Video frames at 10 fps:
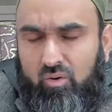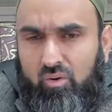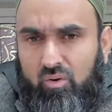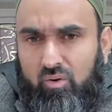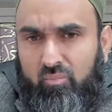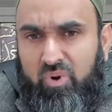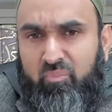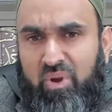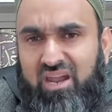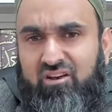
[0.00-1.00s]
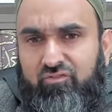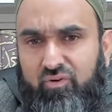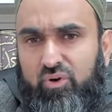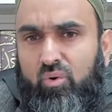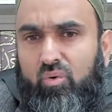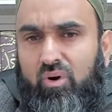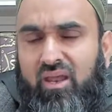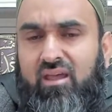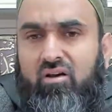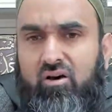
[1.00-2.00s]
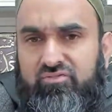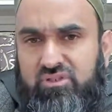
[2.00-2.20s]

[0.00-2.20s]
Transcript: preparing for your hereafter.